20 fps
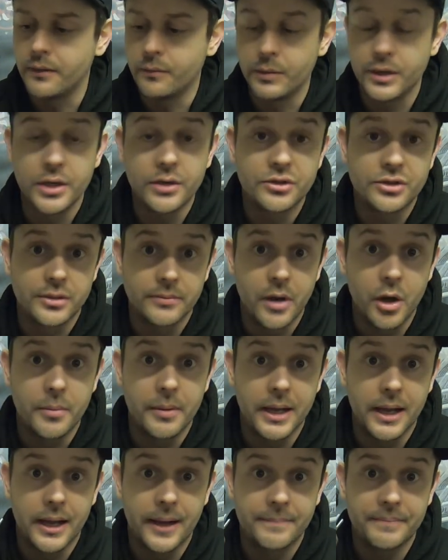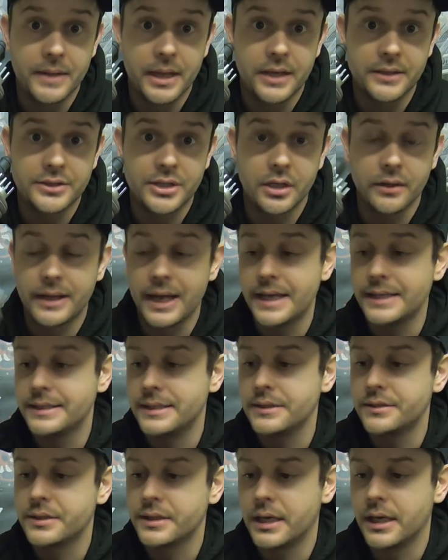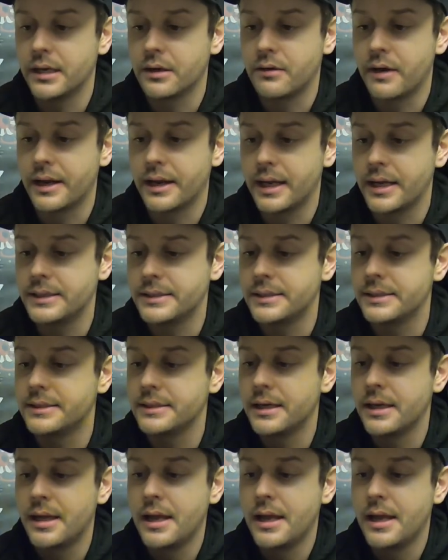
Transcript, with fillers: We used some O B R uh, turtle cases, uh, great cases,